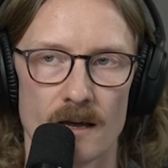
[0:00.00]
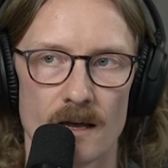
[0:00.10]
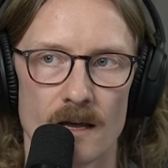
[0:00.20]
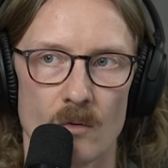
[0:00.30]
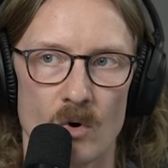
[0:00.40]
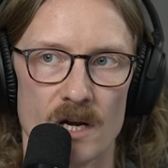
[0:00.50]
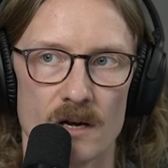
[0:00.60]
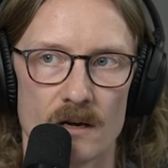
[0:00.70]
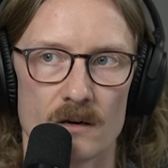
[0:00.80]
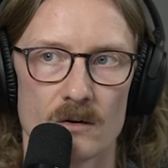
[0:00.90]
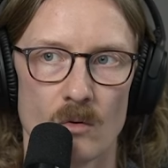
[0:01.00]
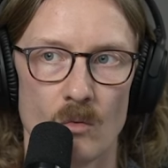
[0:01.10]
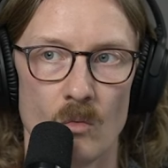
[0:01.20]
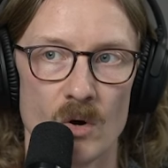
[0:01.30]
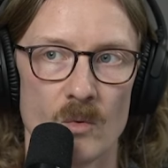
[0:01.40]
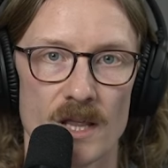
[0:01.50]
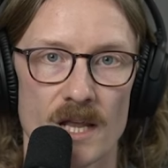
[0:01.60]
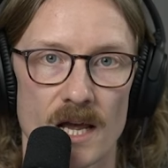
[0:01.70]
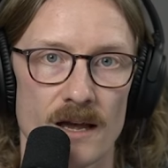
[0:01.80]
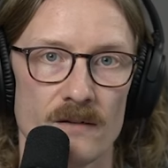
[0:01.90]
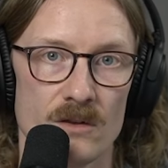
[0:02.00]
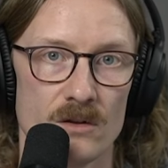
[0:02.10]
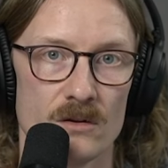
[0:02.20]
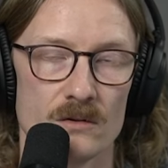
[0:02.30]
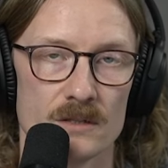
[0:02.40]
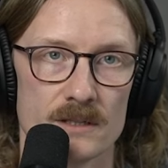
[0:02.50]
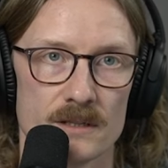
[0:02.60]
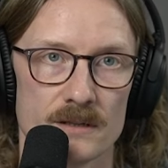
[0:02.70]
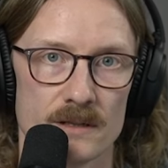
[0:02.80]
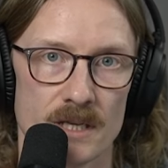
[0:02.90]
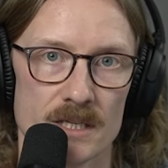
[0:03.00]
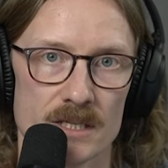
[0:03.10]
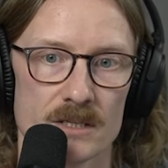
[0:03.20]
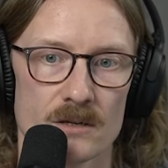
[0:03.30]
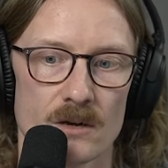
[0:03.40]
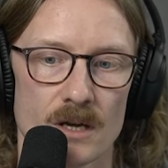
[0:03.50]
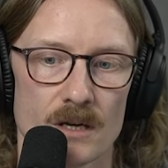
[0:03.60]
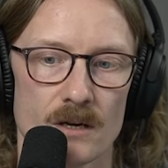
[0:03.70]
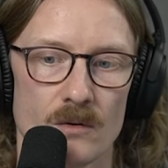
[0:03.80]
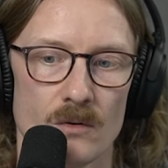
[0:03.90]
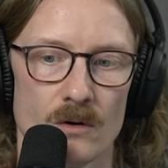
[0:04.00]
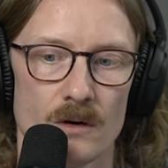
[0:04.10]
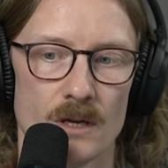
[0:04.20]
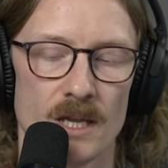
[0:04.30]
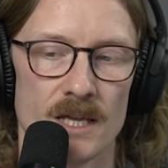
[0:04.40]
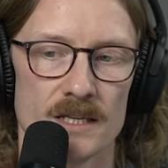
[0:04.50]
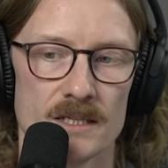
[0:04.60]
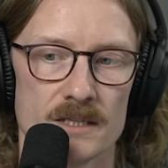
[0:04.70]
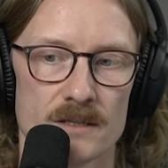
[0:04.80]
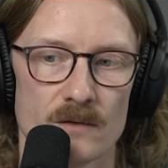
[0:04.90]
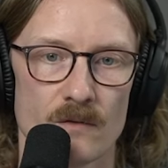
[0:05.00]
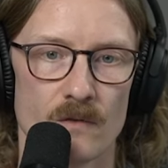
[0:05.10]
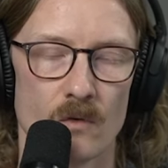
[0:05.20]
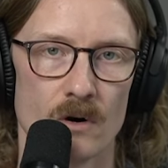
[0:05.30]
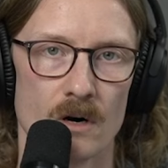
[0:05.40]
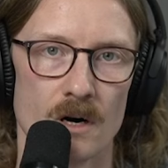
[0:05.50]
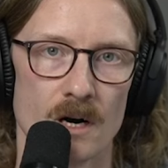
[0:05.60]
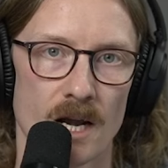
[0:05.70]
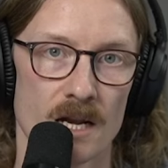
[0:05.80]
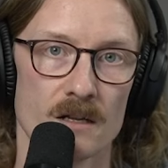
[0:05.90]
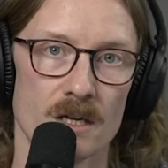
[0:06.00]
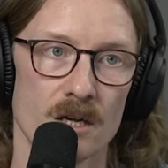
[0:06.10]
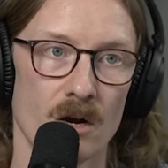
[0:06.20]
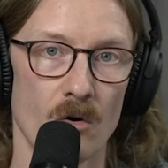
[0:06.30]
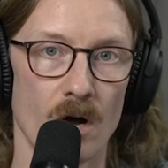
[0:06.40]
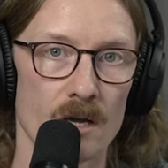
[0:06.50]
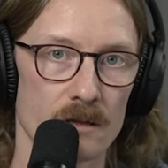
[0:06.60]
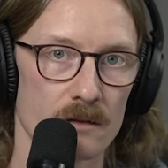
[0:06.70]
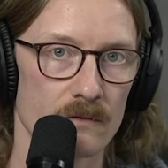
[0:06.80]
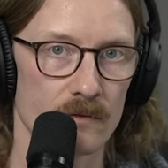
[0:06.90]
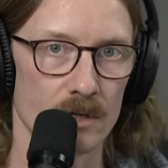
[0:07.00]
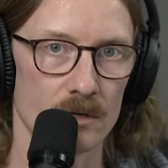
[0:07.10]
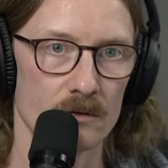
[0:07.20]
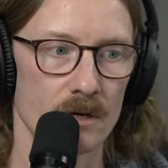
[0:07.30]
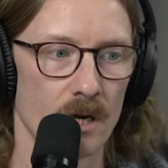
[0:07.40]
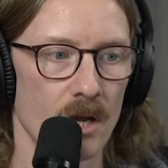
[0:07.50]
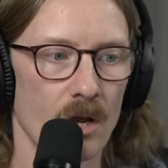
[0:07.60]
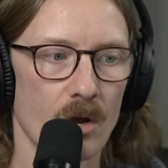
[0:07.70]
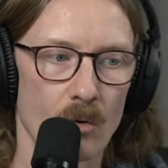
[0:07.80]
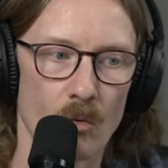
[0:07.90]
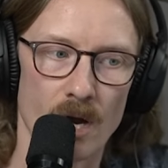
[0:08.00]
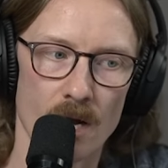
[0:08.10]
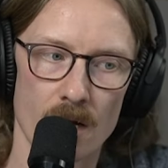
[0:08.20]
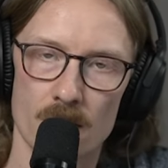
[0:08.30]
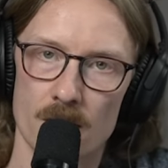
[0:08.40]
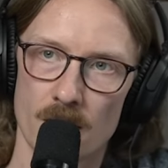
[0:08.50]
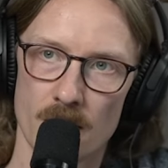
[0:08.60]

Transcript: One way that I've used this is for handling an OAuth flow, where